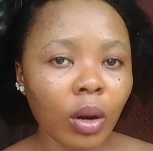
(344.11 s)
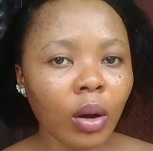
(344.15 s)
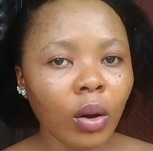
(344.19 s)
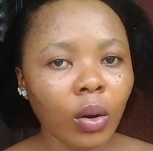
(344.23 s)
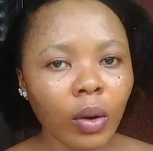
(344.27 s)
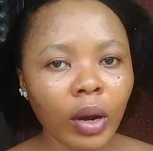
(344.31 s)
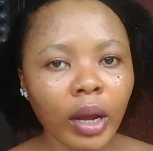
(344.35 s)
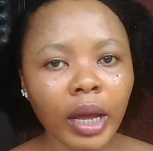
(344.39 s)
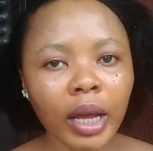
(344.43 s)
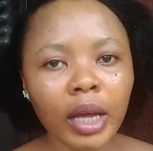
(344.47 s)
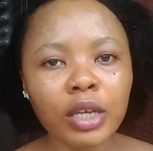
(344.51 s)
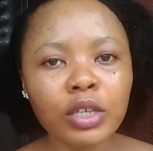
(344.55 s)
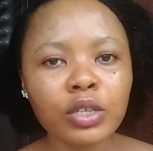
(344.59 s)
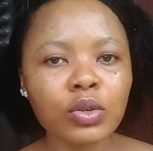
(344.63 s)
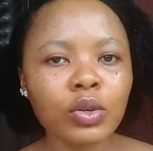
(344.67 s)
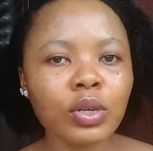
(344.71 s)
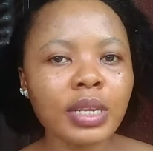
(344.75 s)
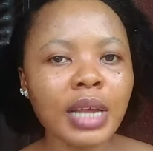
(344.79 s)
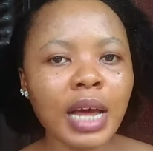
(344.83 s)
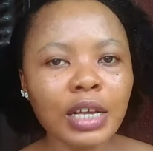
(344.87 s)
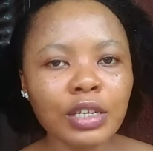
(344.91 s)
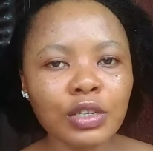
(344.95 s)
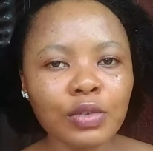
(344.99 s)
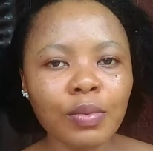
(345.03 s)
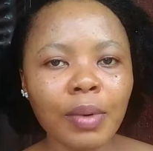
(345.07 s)
okay, so
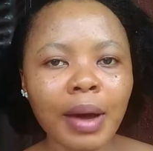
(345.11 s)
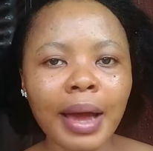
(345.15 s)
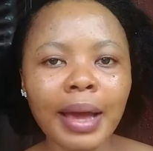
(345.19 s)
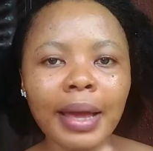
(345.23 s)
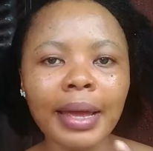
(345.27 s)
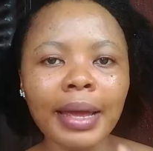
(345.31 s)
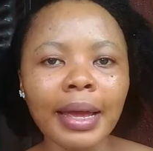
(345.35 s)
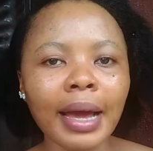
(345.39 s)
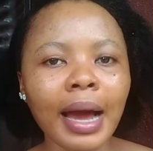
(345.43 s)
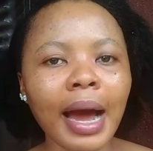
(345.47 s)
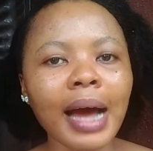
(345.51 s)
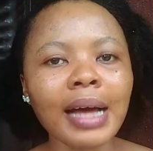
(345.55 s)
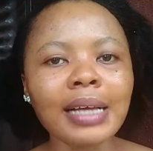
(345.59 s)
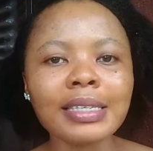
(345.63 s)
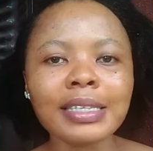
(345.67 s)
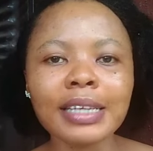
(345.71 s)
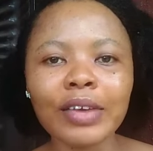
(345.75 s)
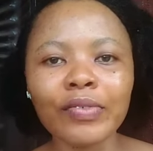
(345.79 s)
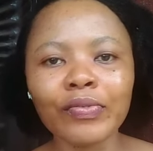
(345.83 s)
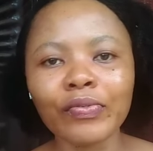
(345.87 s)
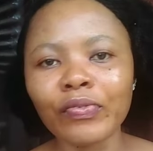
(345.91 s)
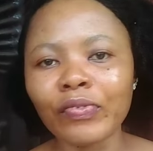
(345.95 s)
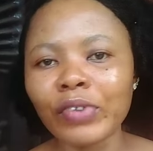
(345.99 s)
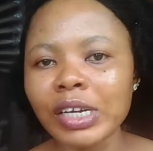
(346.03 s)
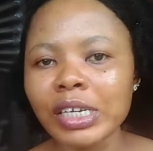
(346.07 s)
that's why it has a
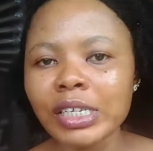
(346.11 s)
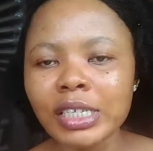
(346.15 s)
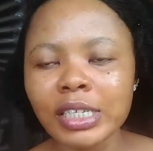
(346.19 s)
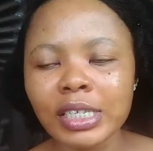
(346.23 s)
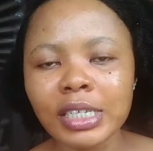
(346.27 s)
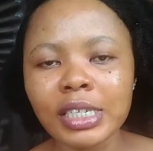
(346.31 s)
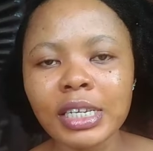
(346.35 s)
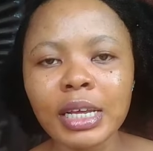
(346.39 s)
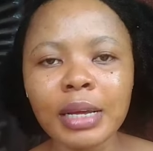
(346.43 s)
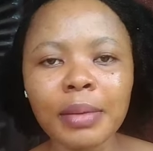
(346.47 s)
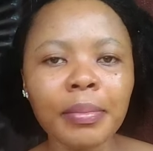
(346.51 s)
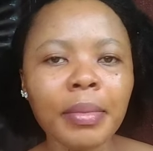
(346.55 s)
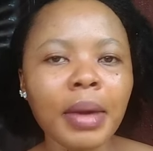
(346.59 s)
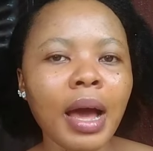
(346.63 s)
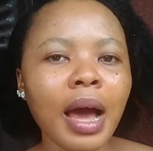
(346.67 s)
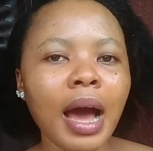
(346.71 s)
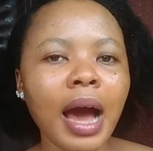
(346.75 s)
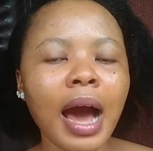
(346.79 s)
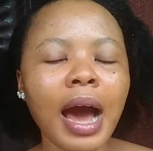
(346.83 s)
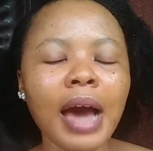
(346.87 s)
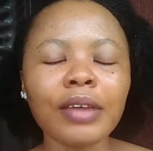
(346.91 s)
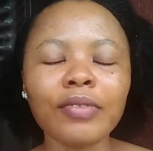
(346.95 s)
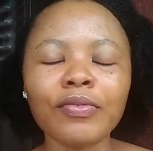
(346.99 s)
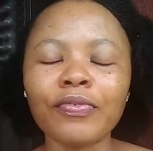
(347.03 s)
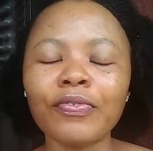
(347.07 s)
French name
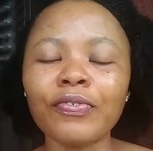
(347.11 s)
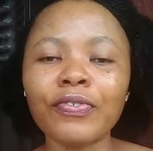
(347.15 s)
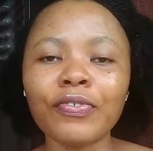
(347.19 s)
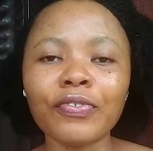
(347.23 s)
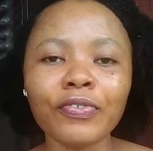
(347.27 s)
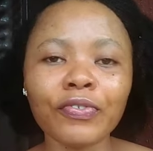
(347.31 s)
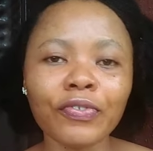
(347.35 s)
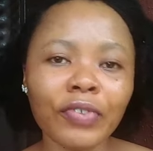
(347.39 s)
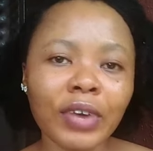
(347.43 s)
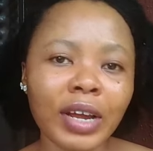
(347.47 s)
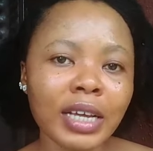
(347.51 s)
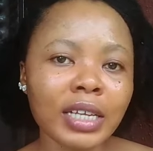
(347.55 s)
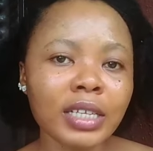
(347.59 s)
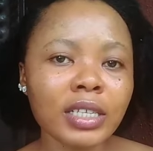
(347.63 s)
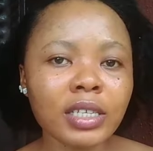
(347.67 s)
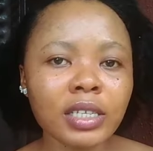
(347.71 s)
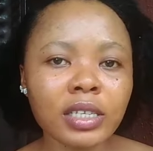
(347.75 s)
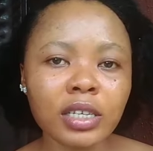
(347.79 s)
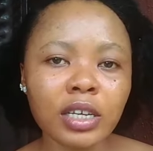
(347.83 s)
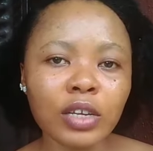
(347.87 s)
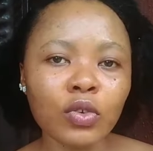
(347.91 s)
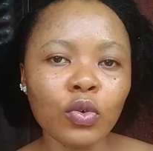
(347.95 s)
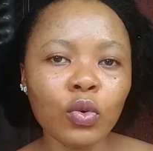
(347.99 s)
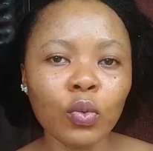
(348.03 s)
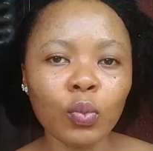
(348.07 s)
and French,
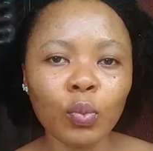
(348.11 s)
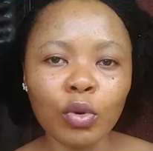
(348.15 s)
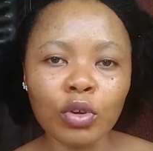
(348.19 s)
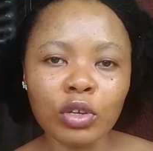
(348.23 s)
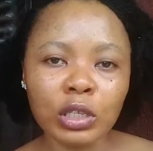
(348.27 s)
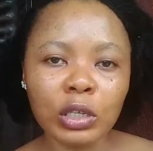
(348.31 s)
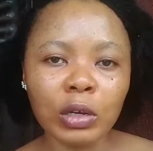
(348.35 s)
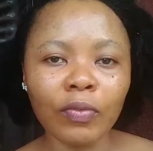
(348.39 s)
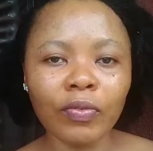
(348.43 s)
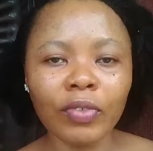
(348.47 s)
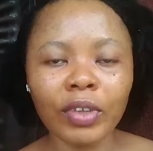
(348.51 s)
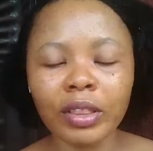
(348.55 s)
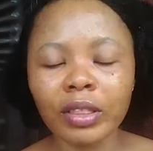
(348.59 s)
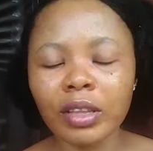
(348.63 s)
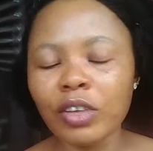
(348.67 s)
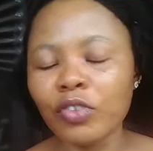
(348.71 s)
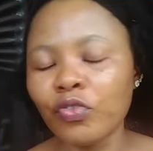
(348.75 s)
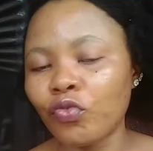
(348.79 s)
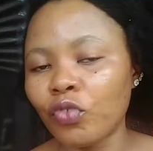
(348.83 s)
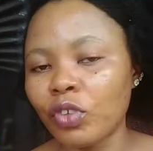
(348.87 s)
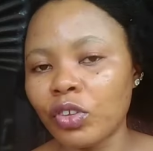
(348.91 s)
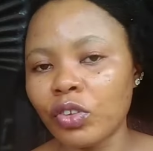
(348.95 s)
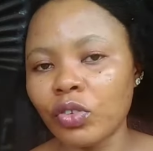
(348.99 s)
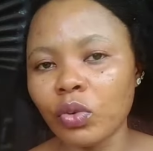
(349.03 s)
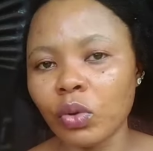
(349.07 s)
most of the things
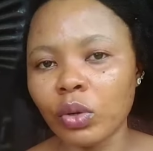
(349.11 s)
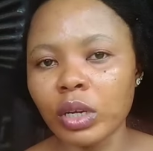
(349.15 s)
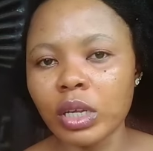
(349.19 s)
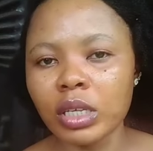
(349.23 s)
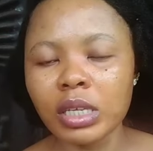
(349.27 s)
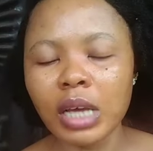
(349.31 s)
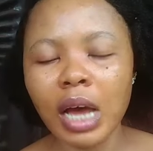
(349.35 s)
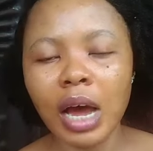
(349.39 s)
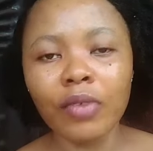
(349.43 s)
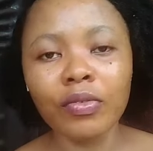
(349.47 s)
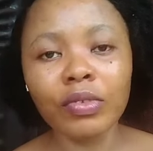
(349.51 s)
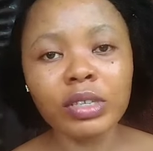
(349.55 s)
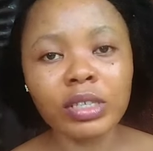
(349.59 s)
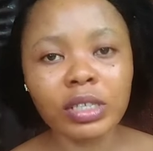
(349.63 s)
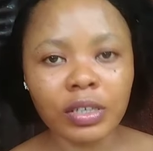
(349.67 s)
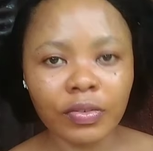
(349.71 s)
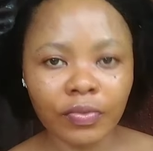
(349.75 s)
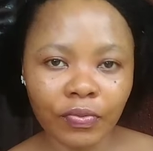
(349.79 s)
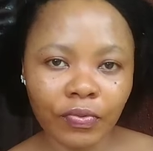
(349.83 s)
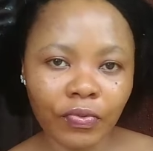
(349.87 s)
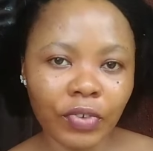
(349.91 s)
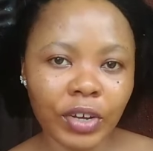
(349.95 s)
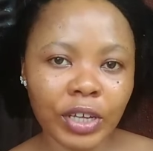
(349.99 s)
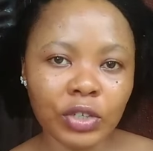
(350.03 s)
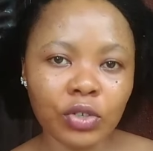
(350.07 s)
written on it are written in
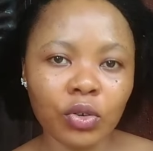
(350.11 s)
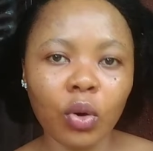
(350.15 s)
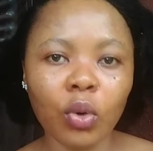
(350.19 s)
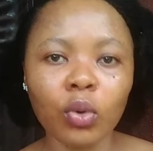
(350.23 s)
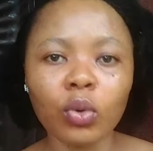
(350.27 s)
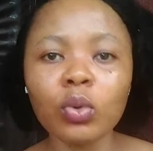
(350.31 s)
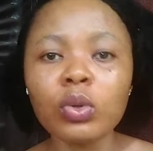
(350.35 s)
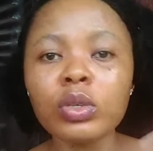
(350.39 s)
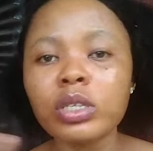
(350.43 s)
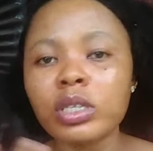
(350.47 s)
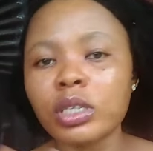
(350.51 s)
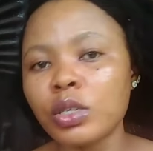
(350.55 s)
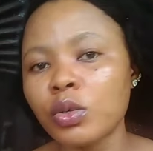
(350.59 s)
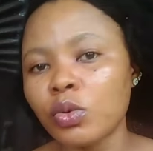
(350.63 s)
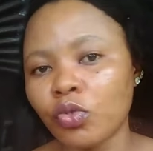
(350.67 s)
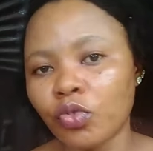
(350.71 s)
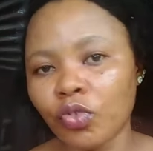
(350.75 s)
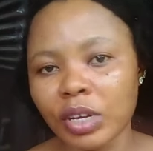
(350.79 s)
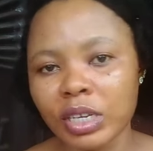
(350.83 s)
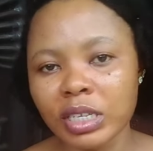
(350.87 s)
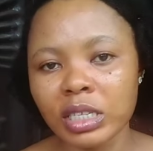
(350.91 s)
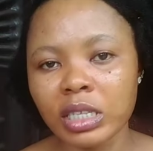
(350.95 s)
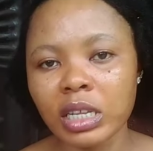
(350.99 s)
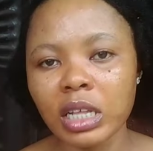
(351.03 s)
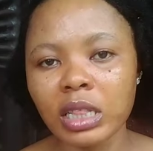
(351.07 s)
French, although still
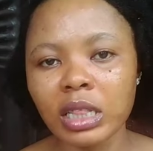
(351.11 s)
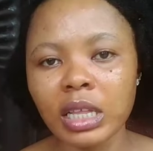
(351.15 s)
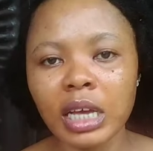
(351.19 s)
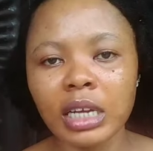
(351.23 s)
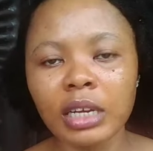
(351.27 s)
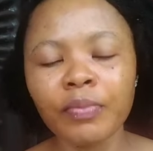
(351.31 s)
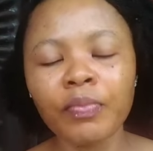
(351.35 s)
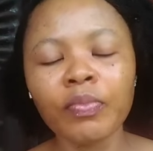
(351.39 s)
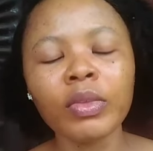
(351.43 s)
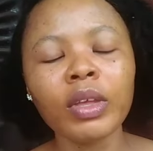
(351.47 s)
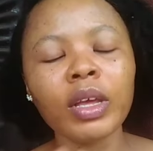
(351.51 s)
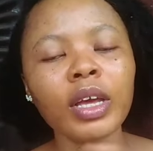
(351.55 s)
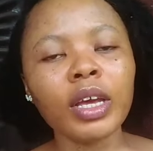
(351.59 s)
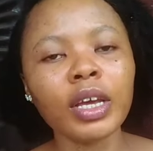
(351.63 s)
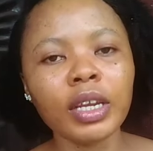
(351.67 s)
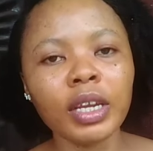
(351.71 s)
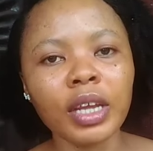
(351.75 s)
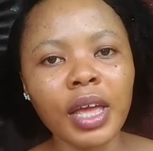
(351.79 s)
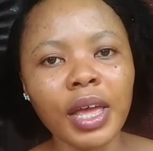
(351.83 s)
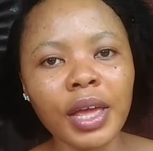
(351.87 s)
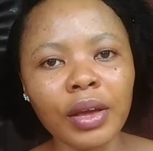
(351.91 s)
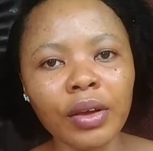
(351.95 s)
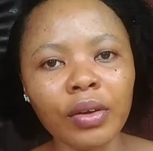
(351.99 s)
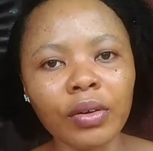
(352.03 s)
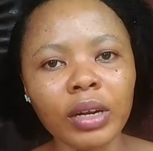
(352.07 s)
translated in
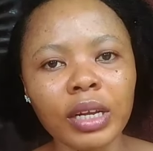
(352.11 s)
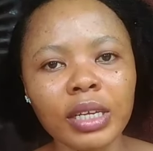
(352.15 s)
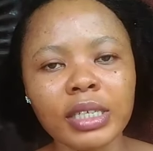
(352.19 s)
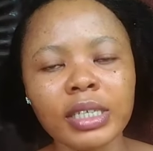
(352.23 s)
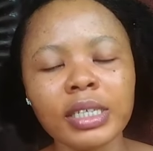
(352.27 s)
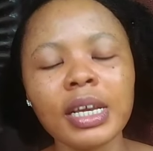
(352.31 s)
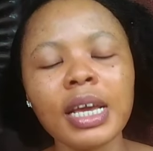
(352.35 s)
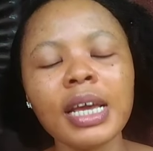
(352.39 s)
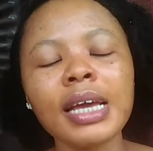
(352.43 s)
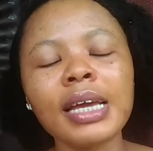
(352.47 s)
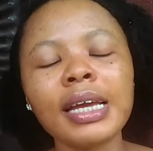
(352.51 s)
English.